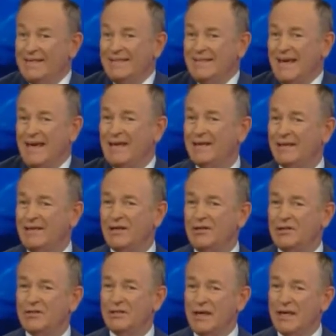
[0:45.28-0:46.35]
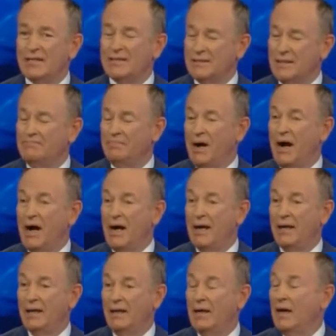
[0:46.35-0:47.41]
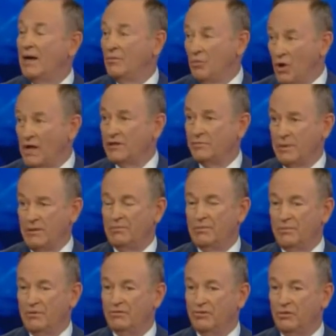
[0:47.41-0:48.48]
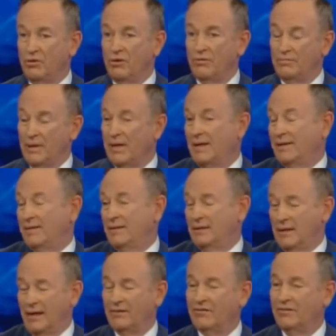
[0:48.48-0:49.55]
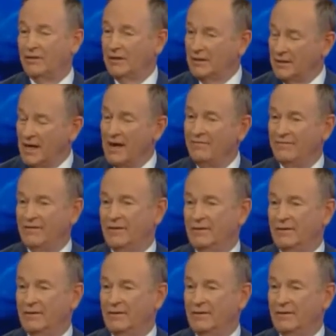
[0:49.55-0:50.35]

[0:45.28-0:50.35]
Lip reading: you just can't sit by and watch people be slaughtered by the likes of a Gaddafi.